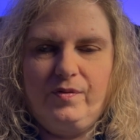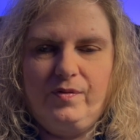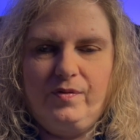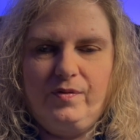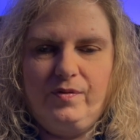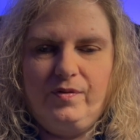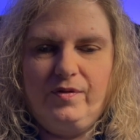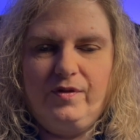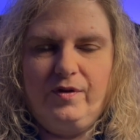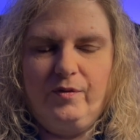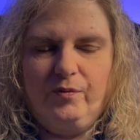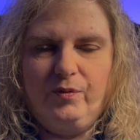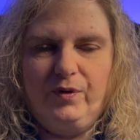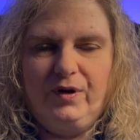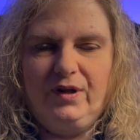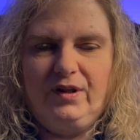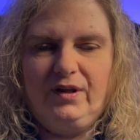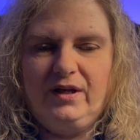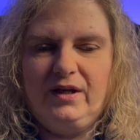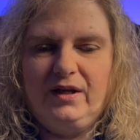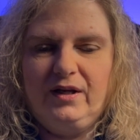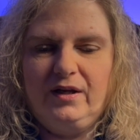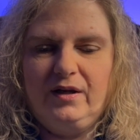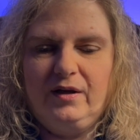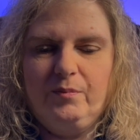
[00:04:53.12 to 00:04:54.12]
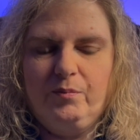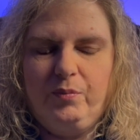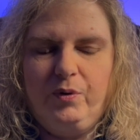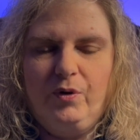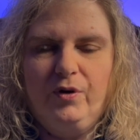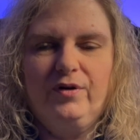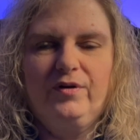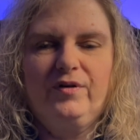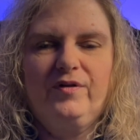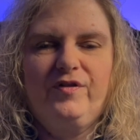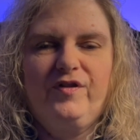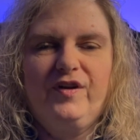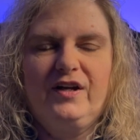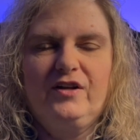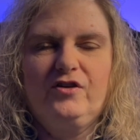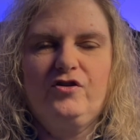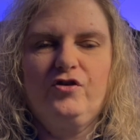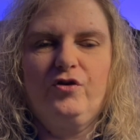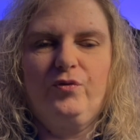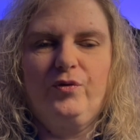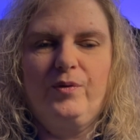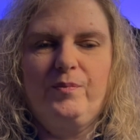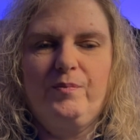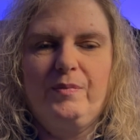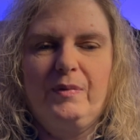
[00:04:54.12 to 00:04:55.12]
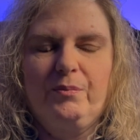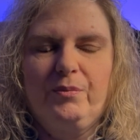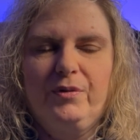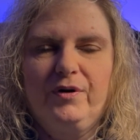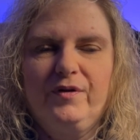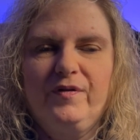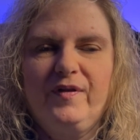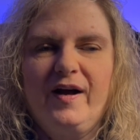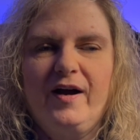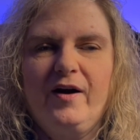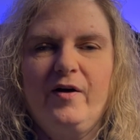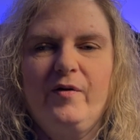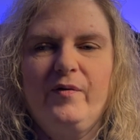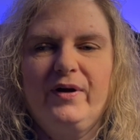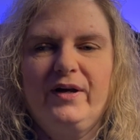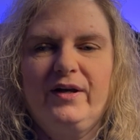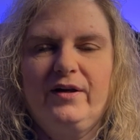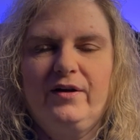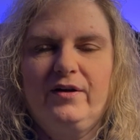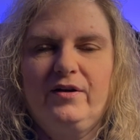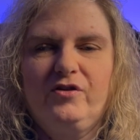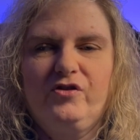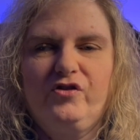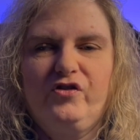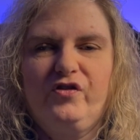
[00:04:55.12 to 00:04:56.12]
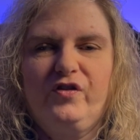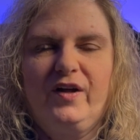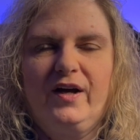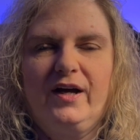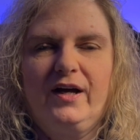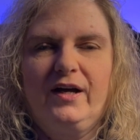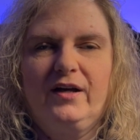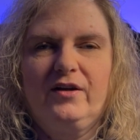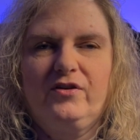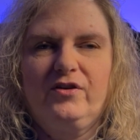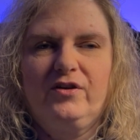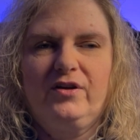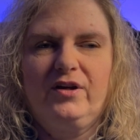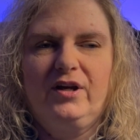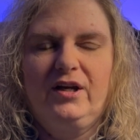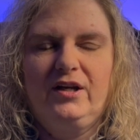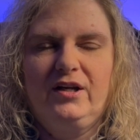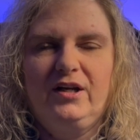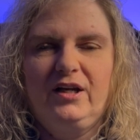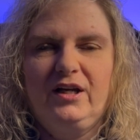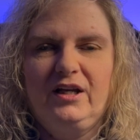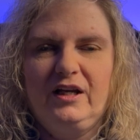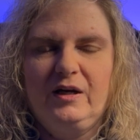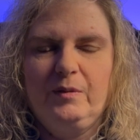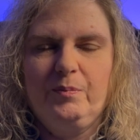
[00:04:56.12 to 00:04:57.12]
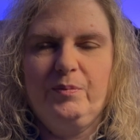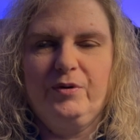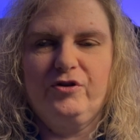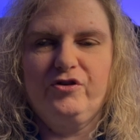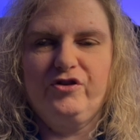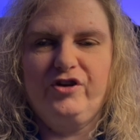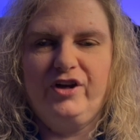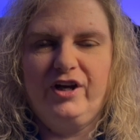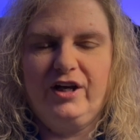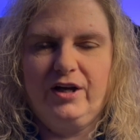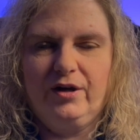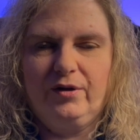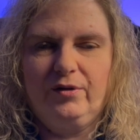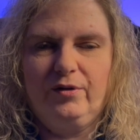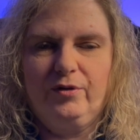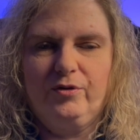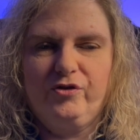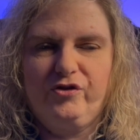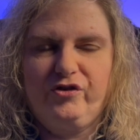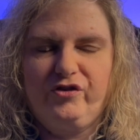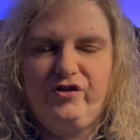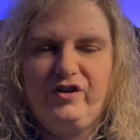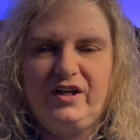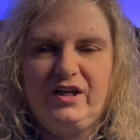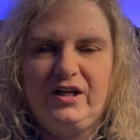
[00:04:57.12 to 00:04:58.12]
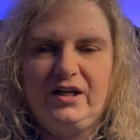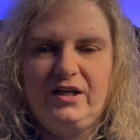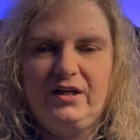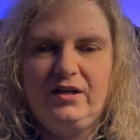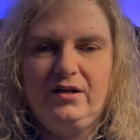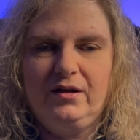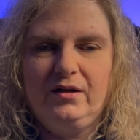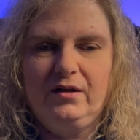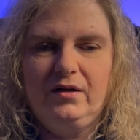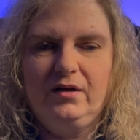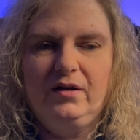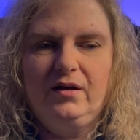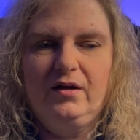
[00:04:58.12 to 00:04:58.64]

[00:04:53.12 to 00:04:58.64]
The really important thing to remember, though, is that in any particular scene,